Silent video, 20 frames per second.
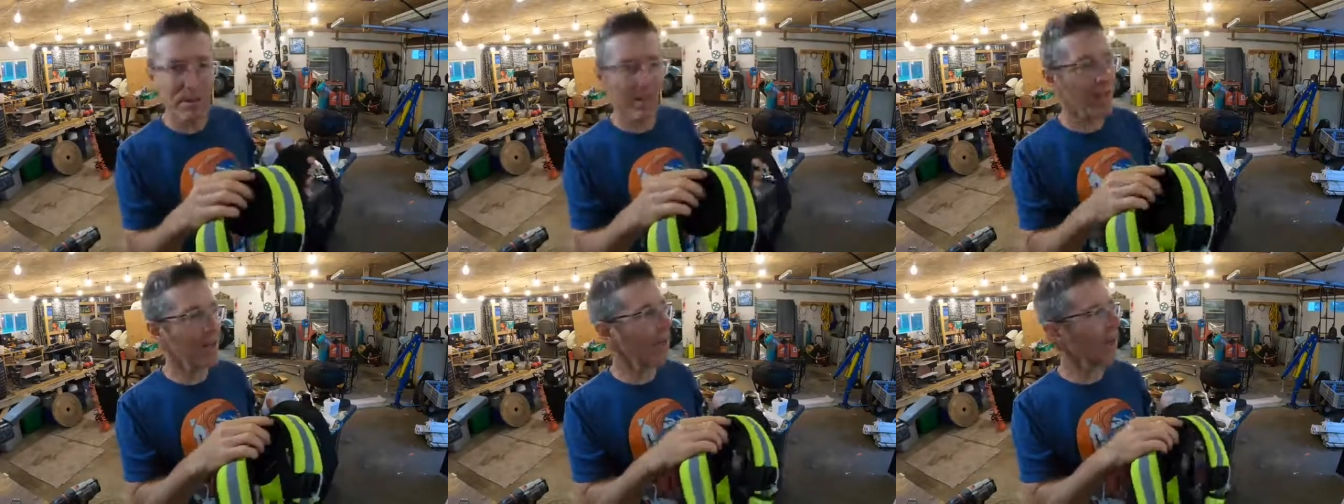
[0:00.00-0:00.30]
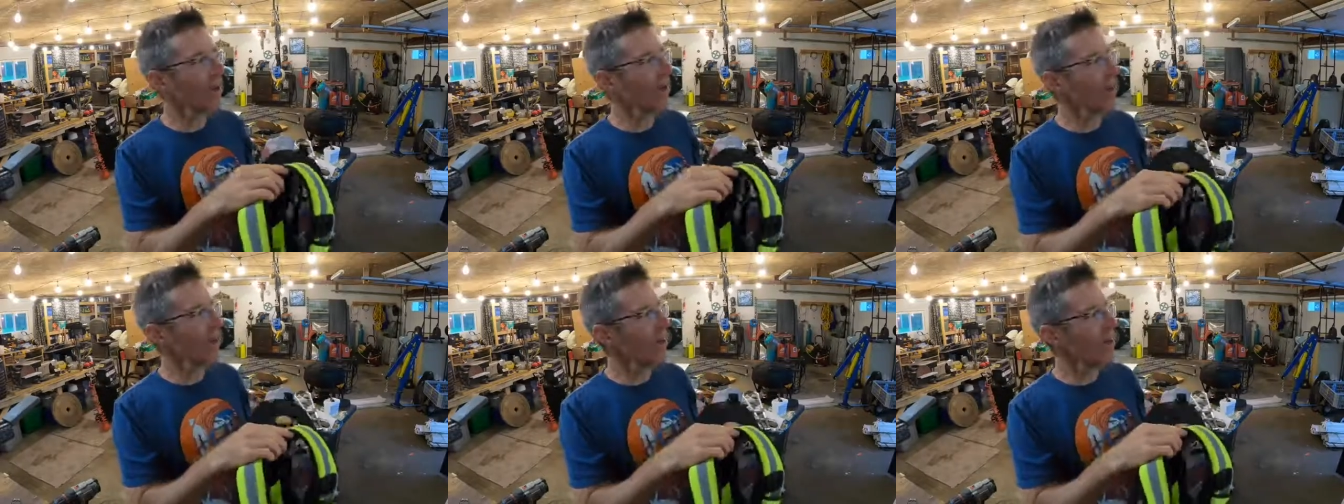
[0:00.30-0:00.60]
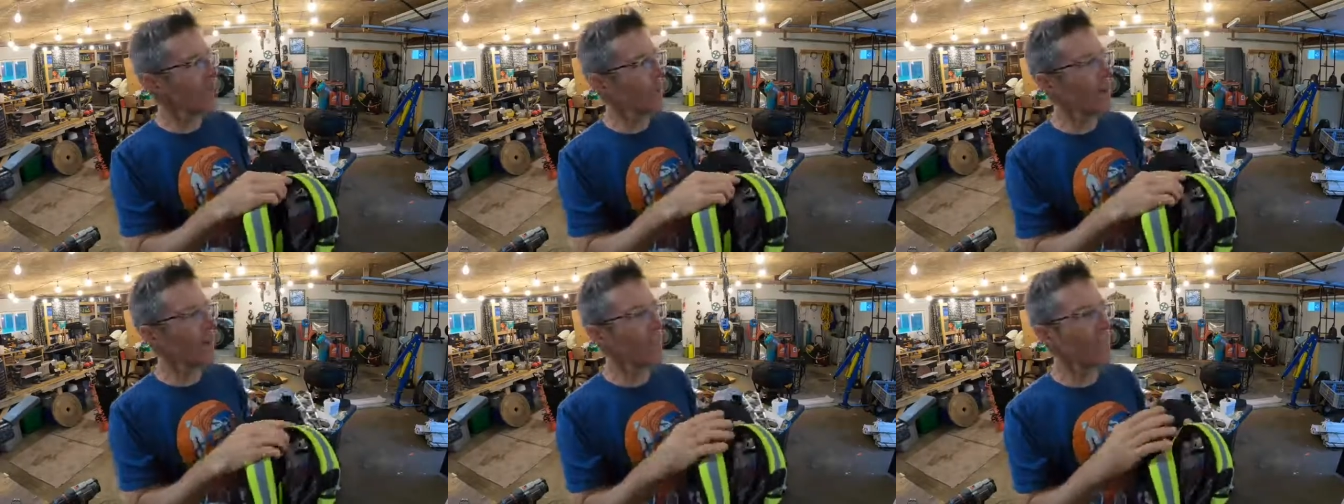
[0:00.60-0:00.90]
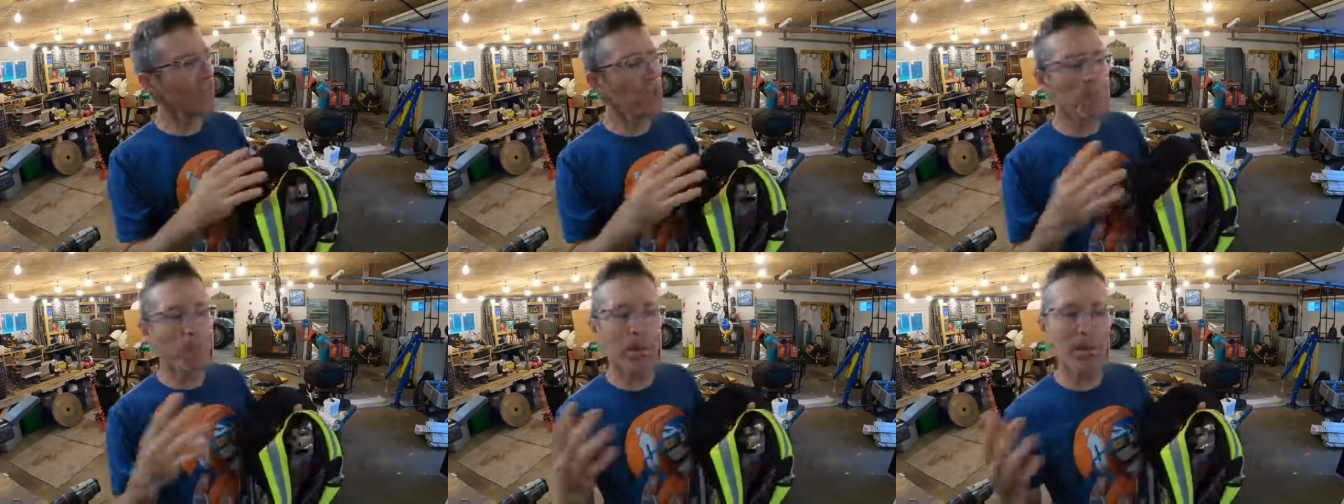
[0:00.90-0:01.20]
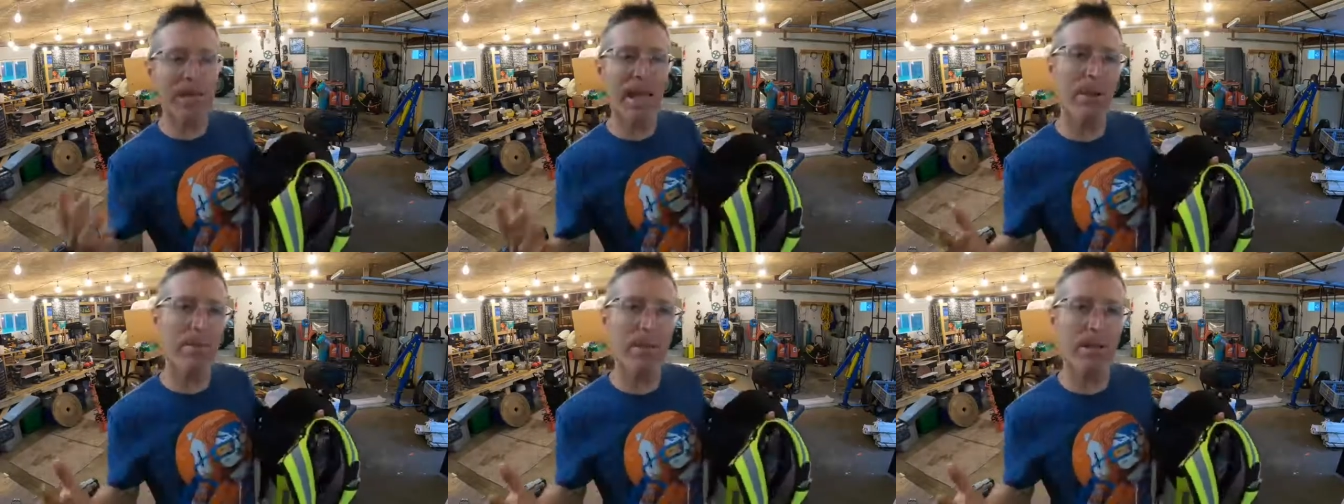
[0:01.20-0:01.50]
you know? Where if you
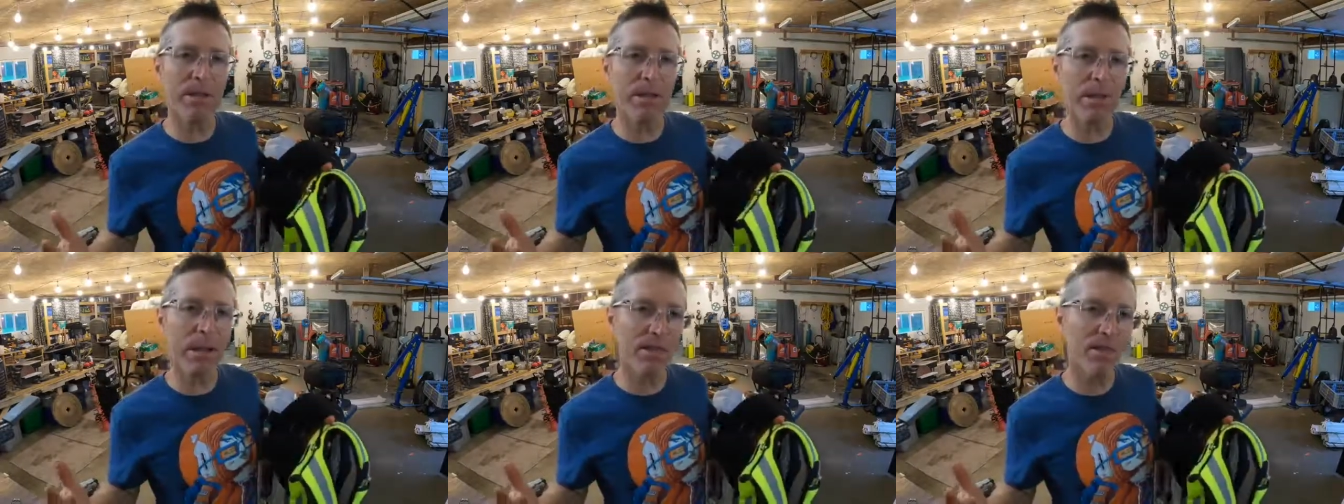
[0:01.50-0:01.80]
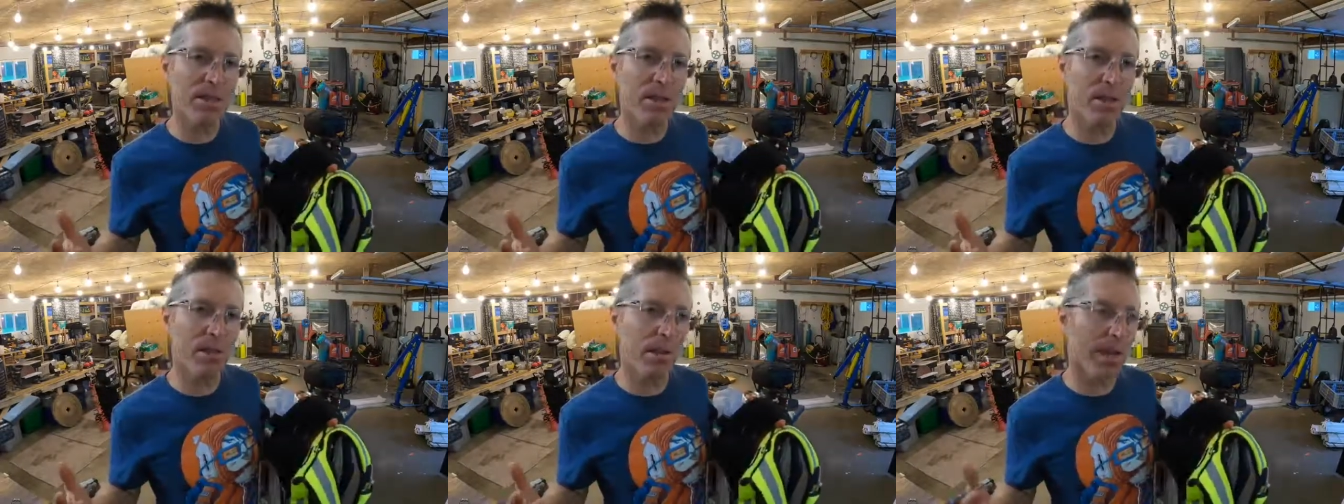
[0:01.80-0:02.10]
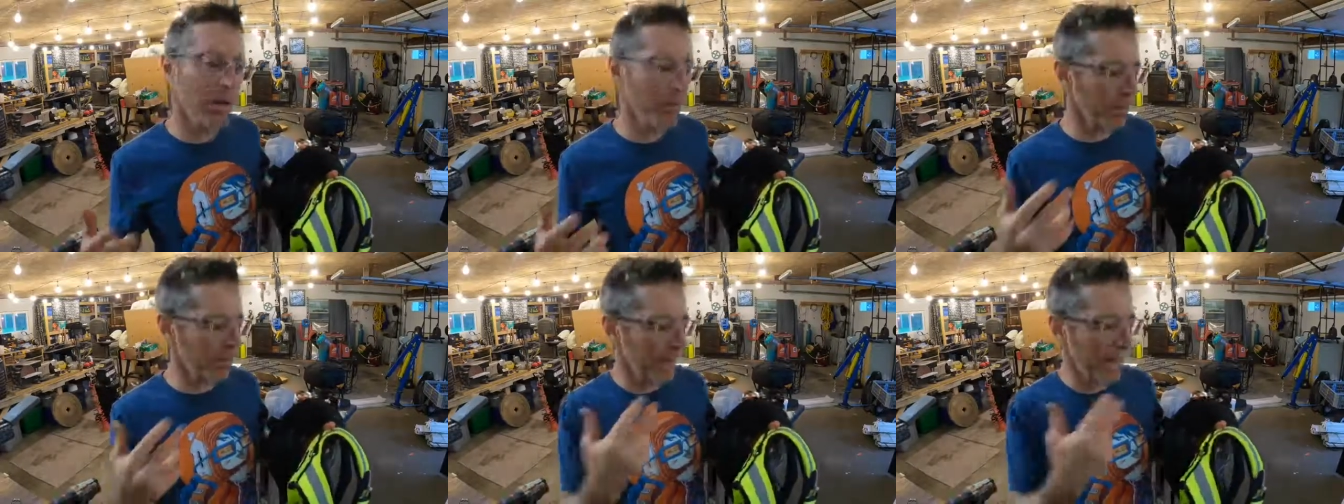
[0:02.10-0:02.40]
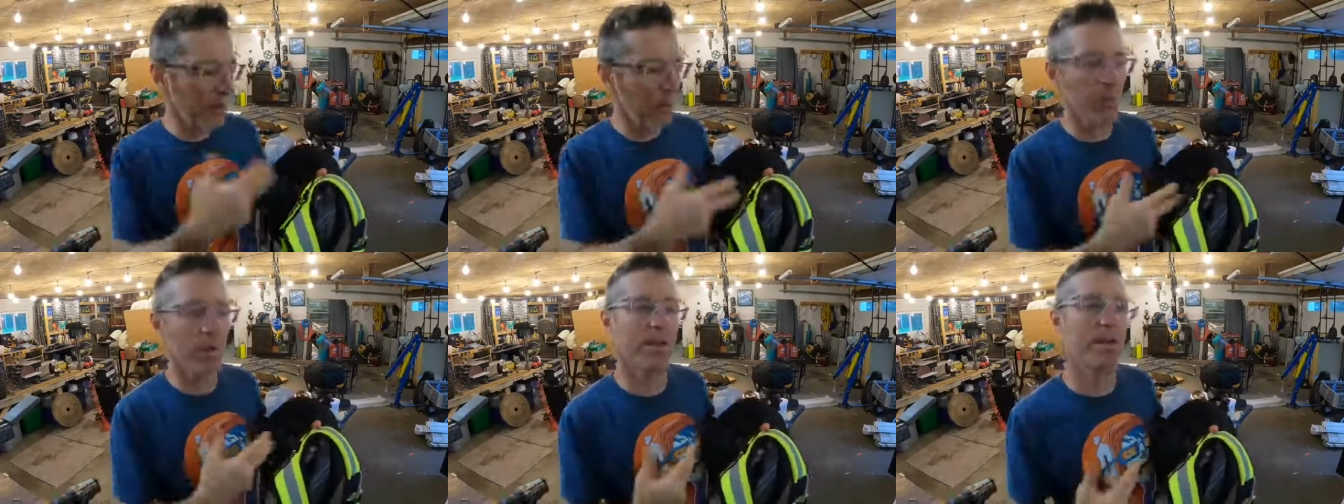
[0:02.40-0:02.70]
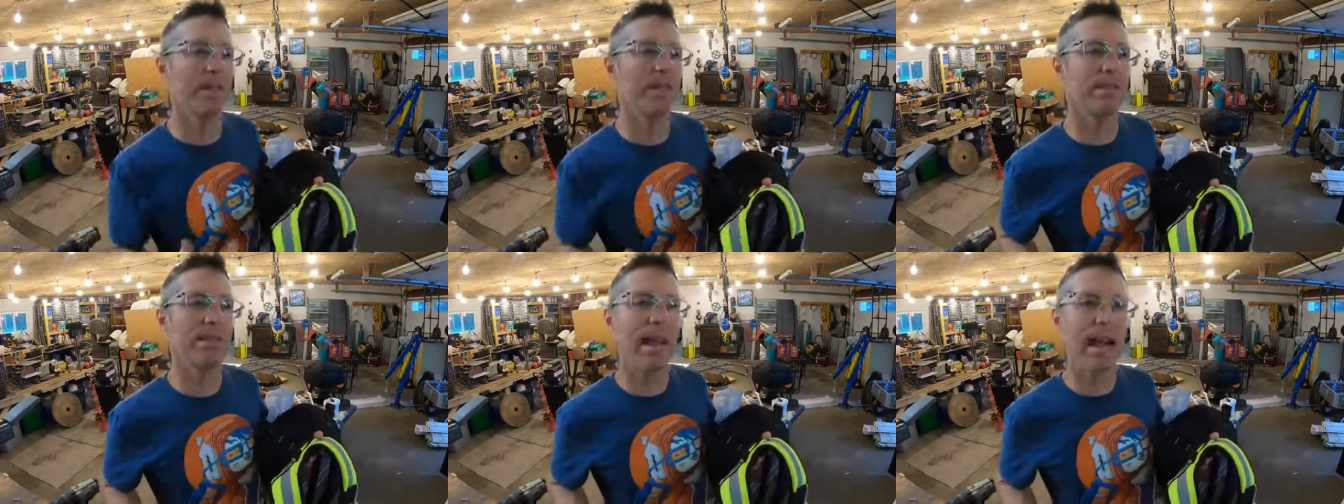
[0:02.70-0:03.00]
put that much stuff on your belt without one
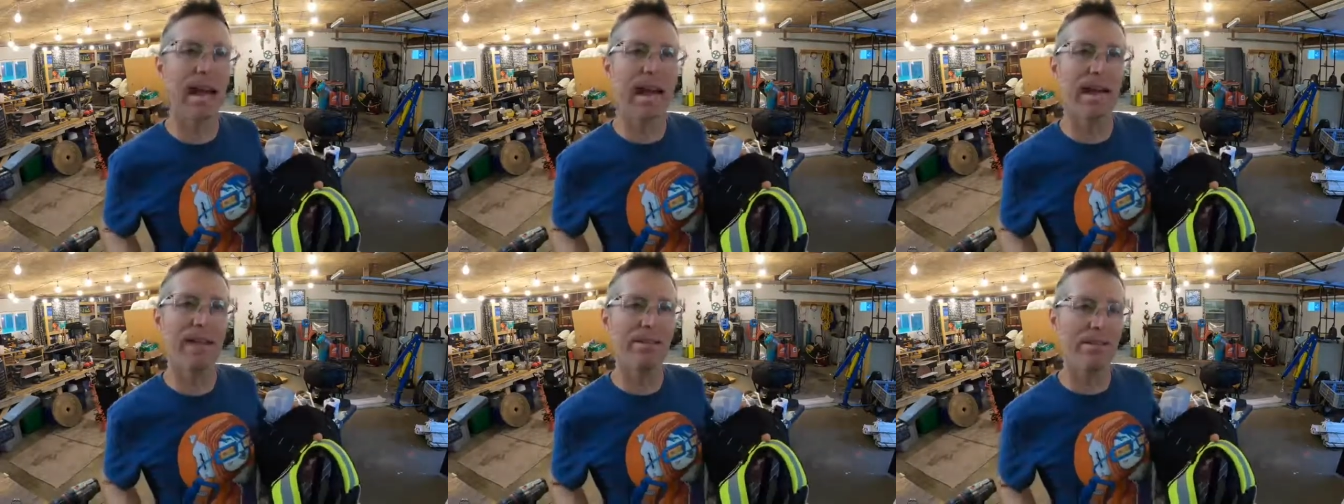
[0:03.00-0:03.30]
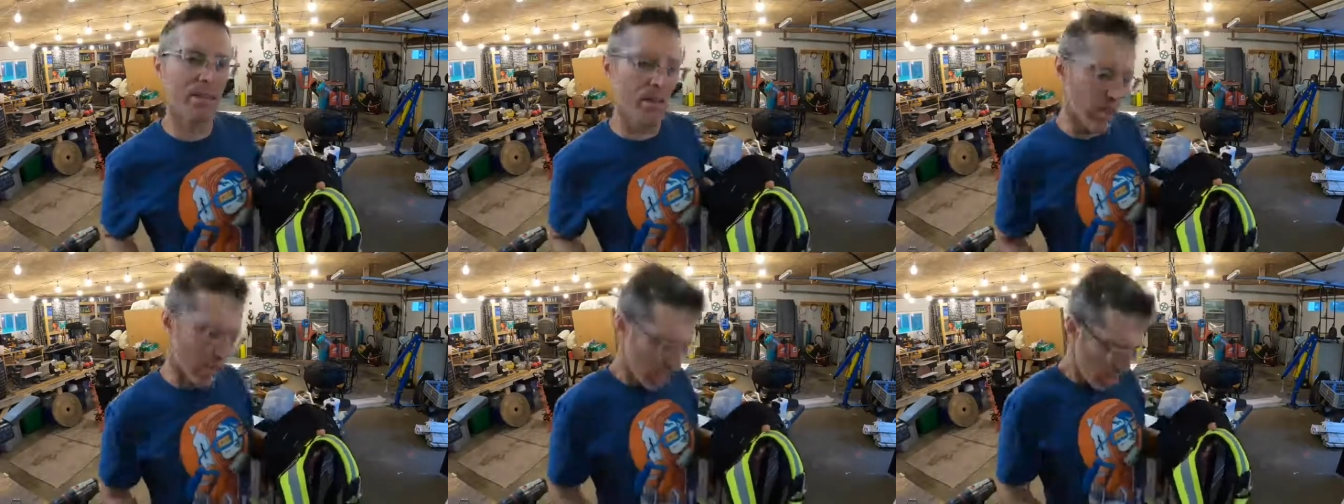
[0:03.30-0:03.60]
of these guys,